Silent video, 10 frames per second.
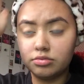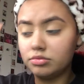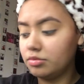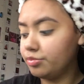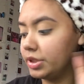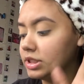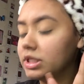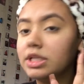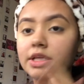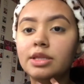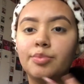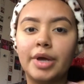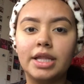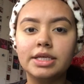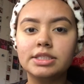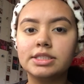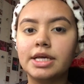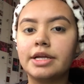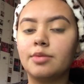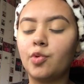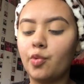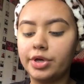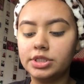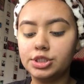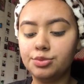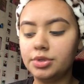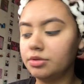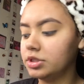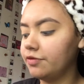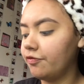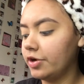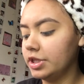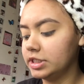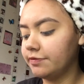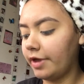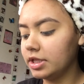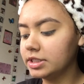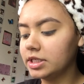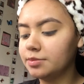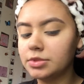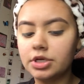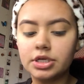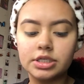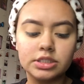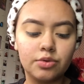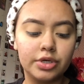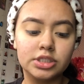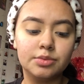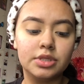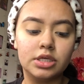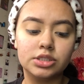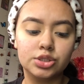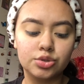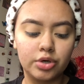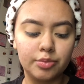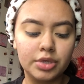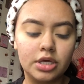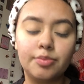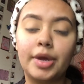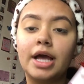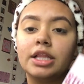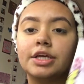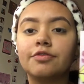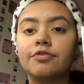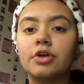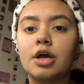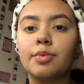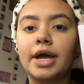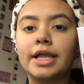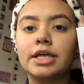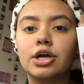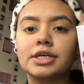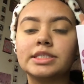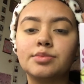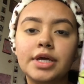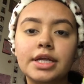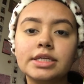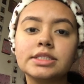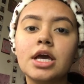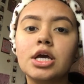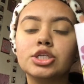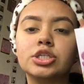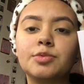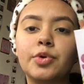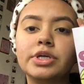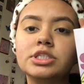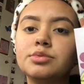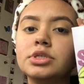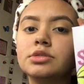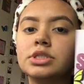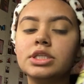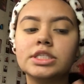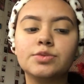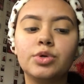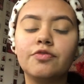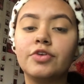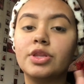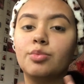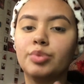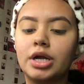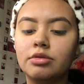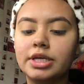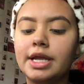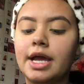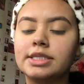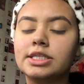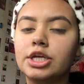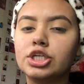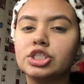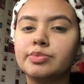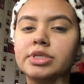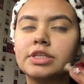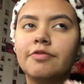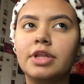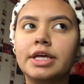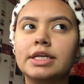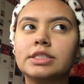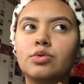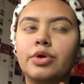basically the palettes that I'm going to be using for this Valentine look is going to be the Stormy palette from Kylie Cosmetics. So I'm going to be using this one for the brown that it has in here, just because I feel like it's going